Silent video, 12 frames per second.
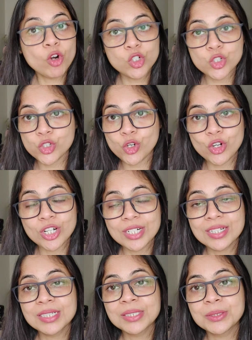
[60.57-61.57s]
for sure.
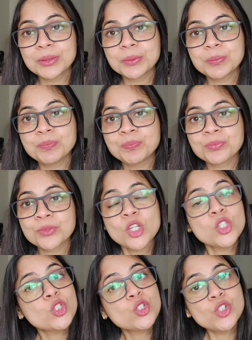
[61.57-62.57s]

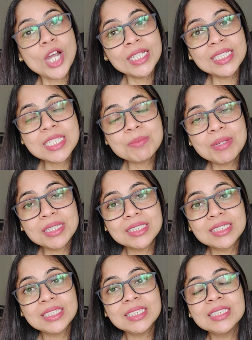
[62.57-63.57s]
So try this
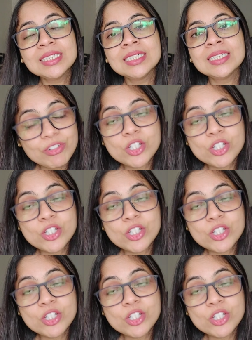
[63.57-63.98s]
method,